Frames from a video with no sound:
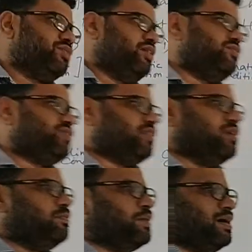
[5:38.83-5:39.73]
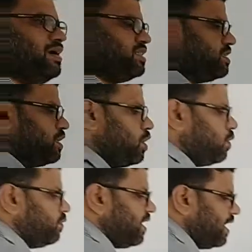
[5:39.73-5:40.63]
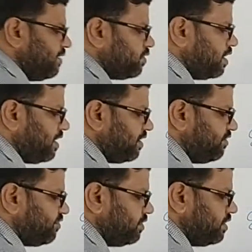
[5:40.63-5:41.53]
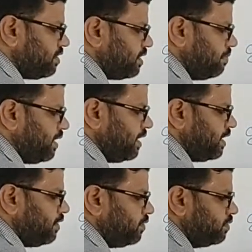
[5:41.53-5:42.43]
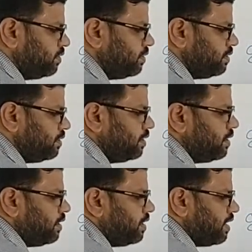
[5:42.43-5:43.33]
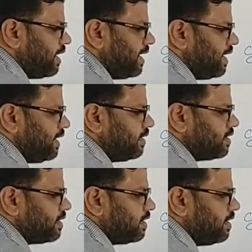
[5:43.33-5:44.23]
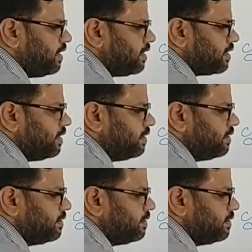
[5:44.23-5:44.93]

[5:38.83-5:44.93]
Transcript: So in southern parts, we have got as the Tamil Nadu and Karnataka.